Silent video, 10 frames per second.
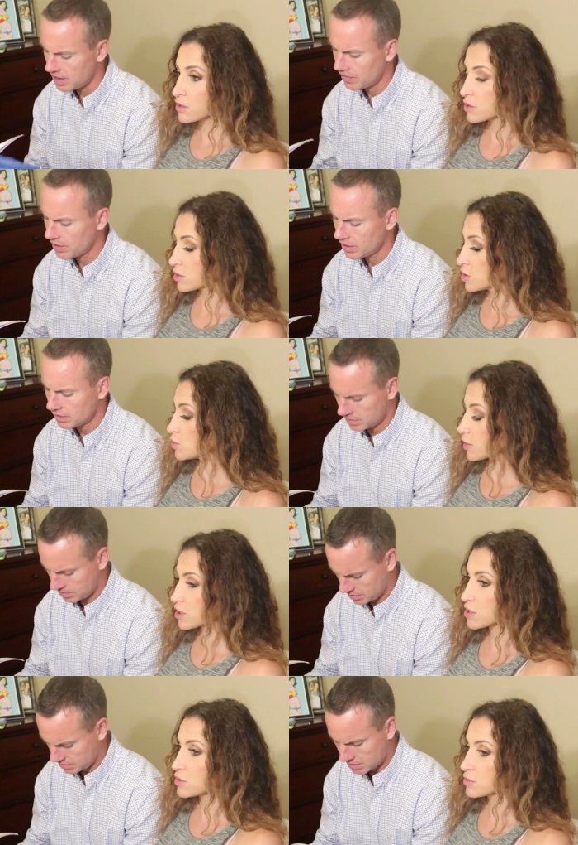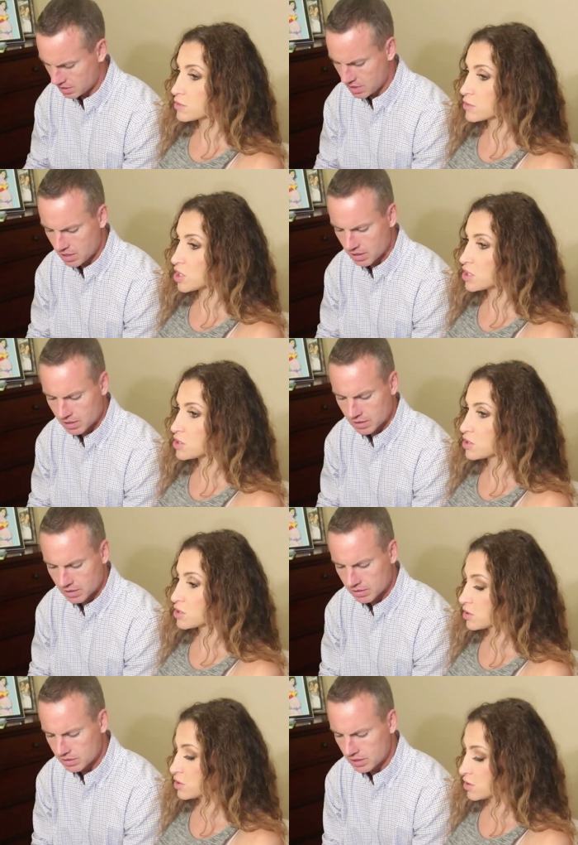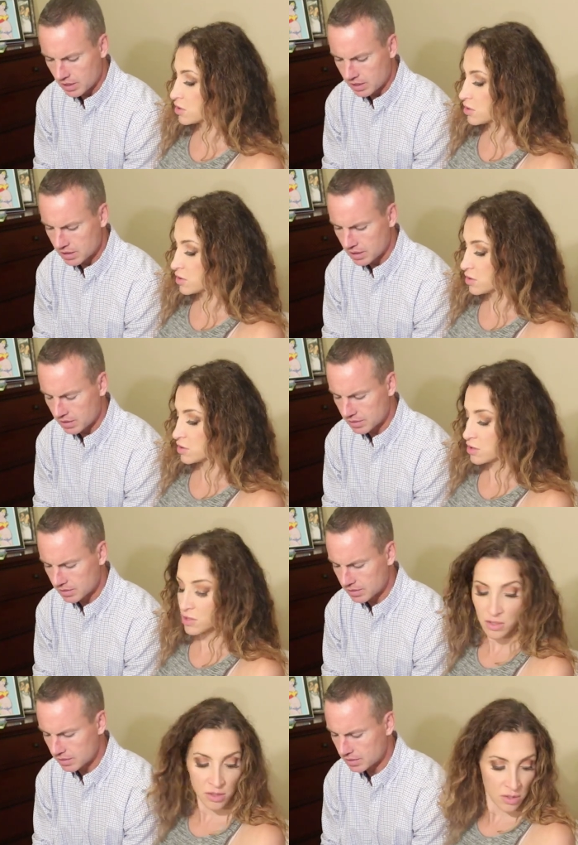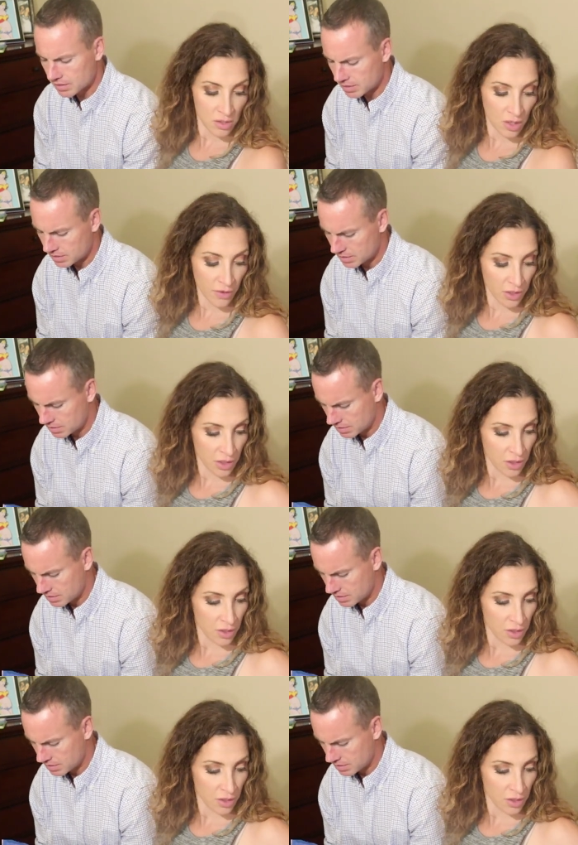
Speaker 1: different. Do you want to change? Change? I don't. Not really.